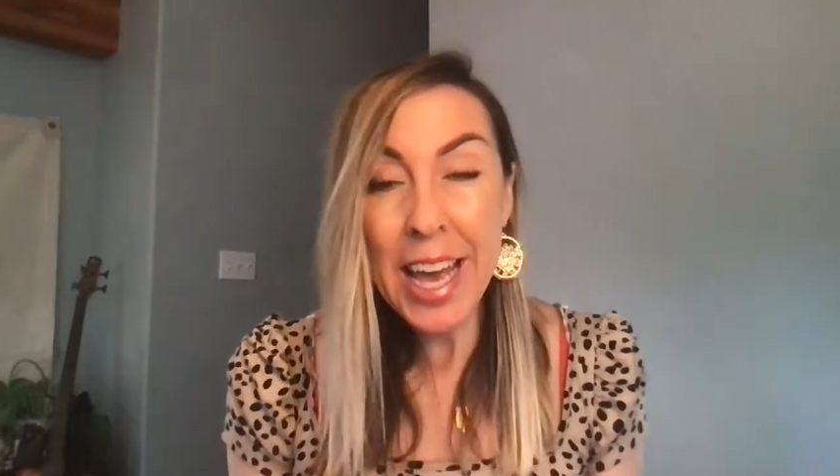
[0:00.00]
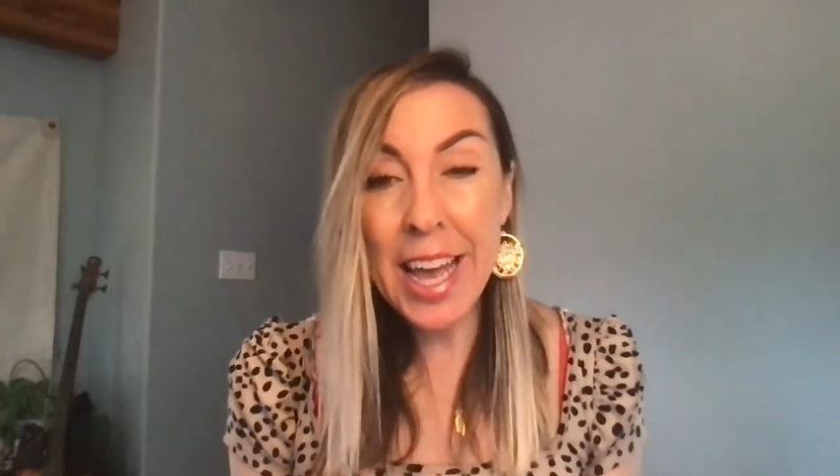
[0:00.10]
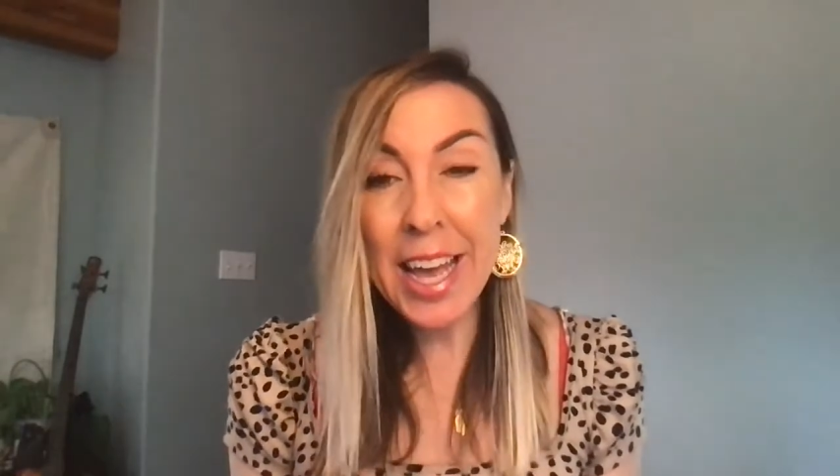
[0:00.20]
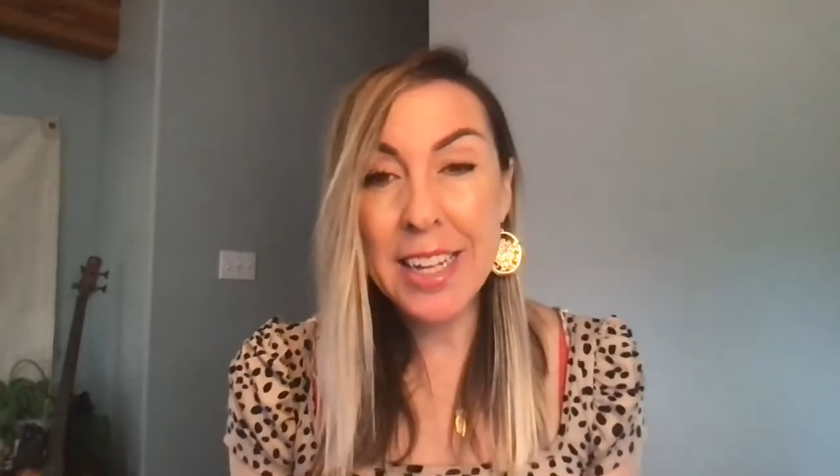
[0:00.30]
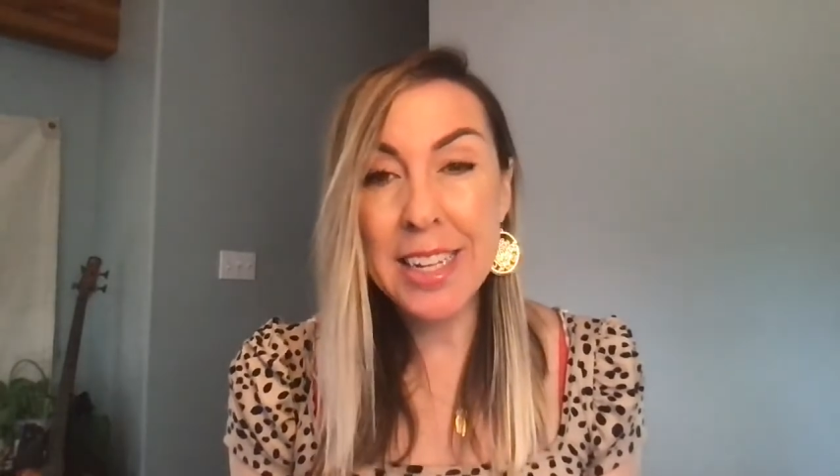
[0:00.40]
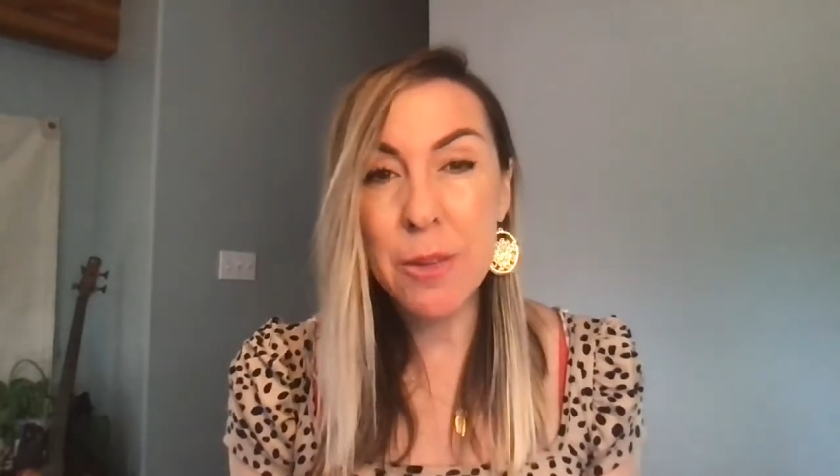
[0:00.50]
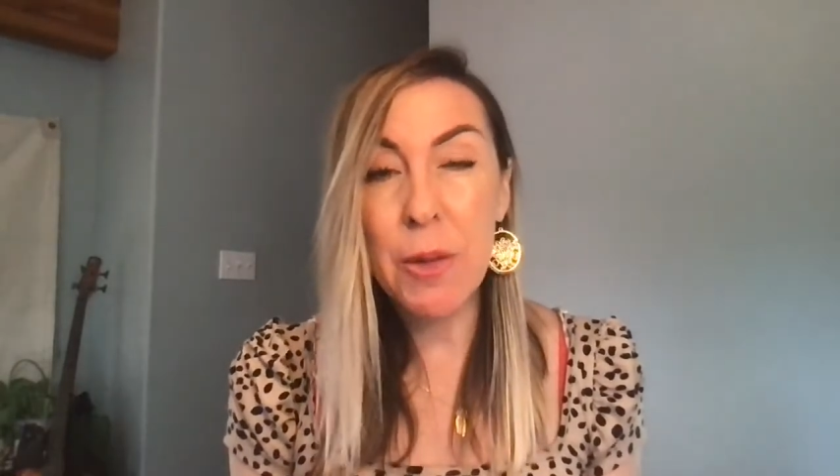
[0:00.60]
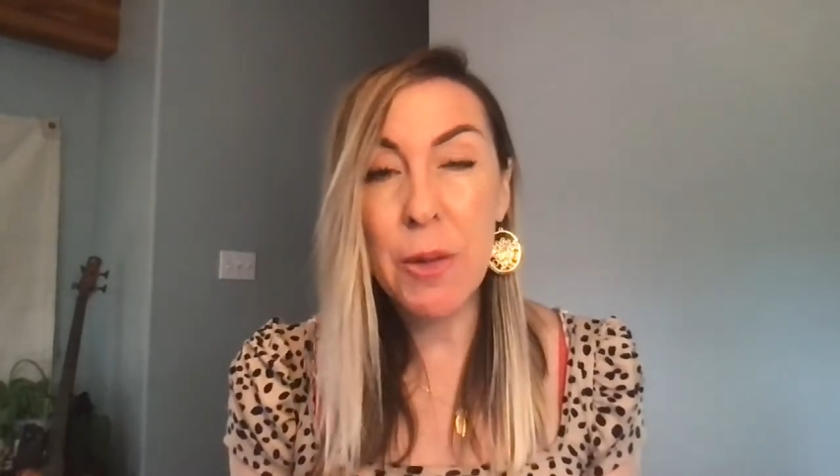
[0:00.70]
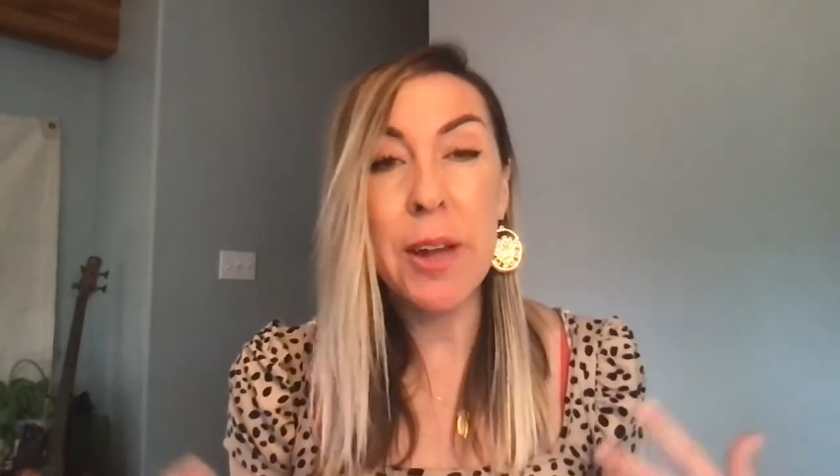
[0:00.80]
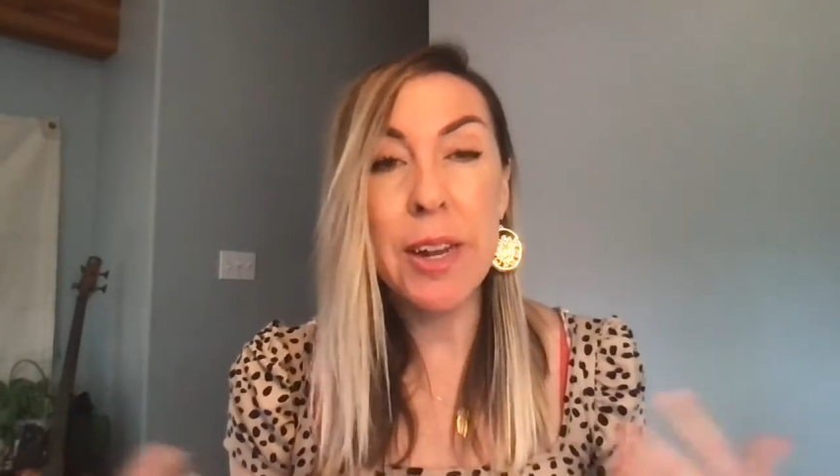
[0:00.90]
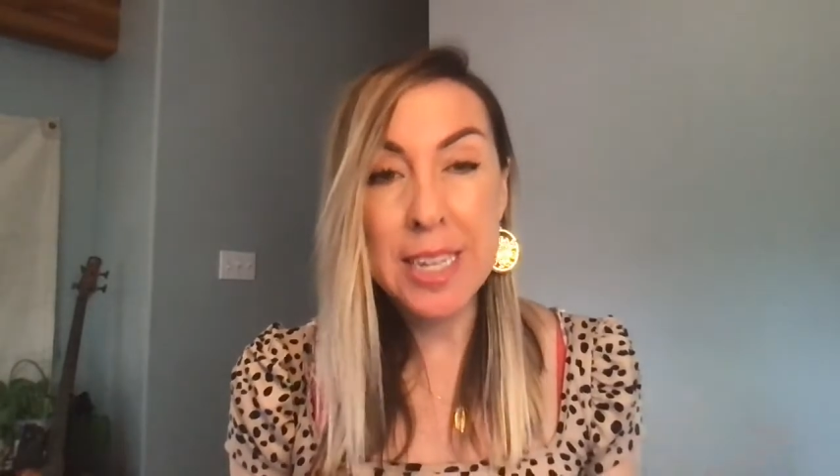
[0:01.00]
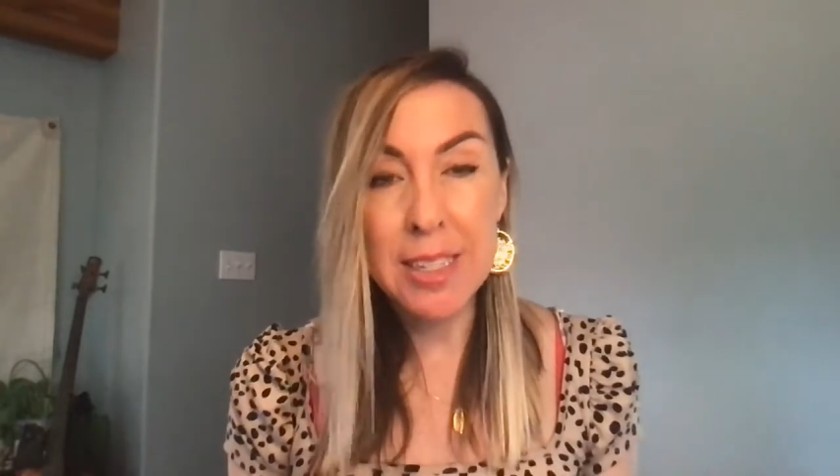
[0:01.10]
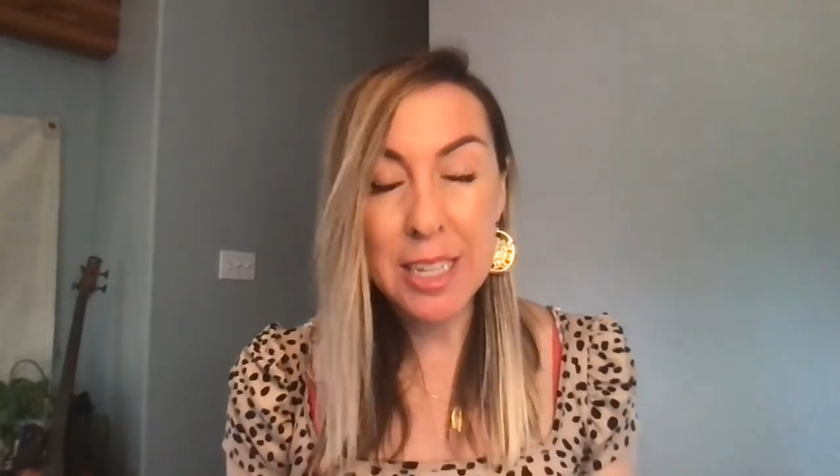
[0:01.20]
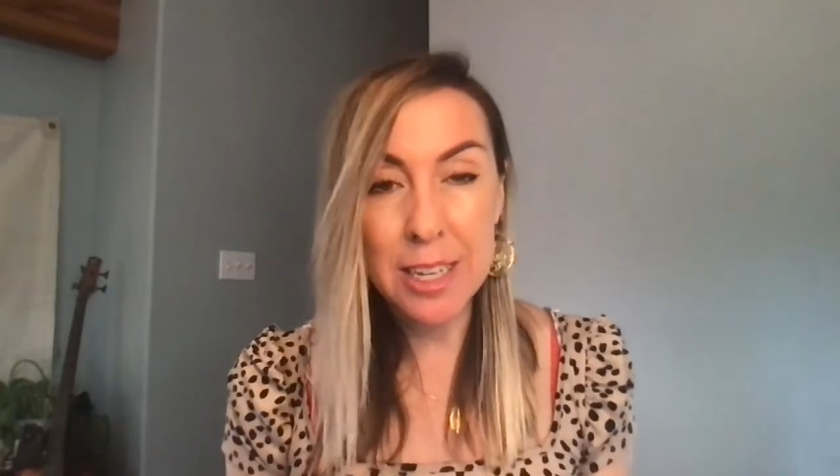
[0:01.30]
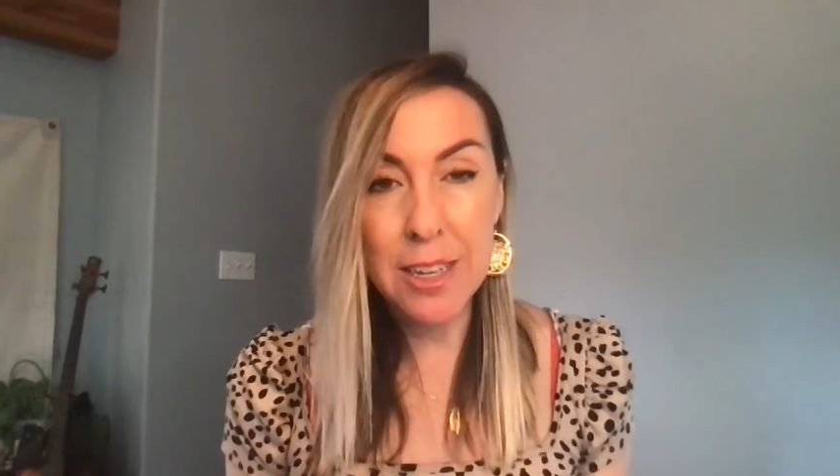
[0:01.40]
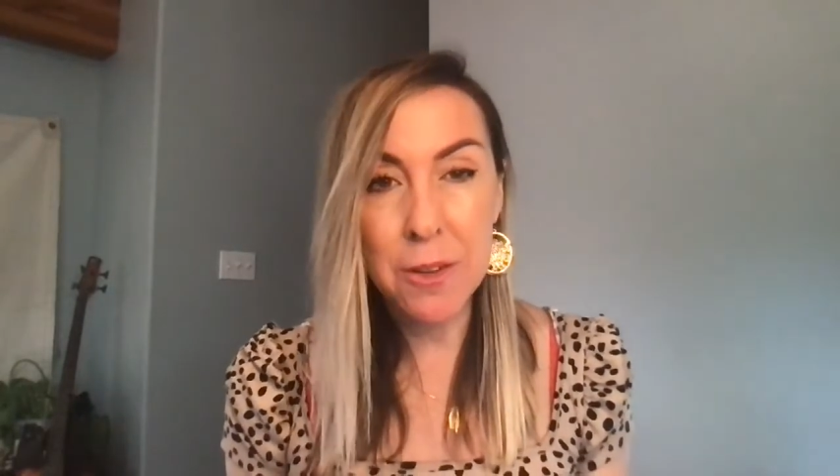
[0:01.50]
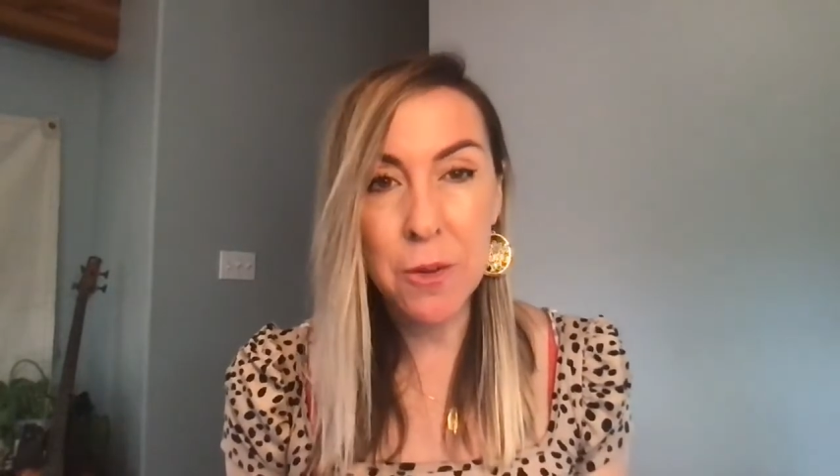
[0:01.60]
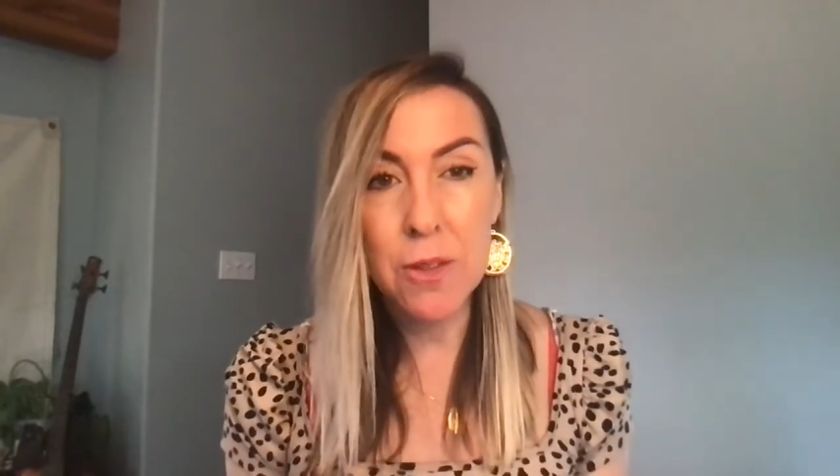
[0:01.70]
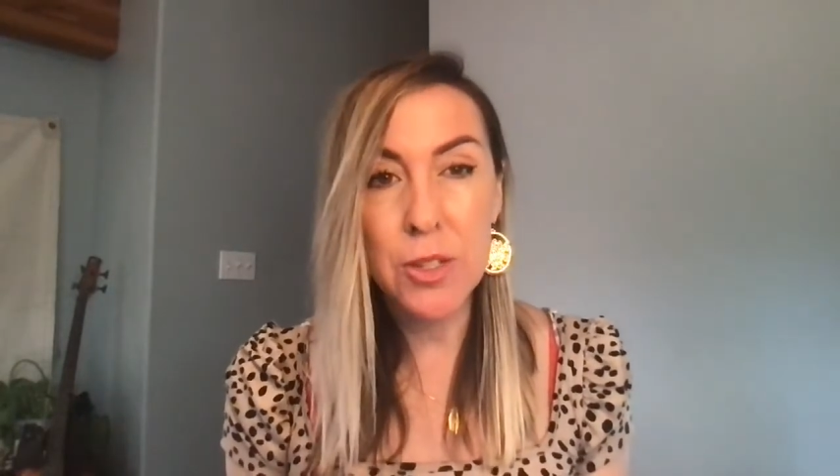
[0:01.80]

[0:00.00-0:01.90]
and we want to continue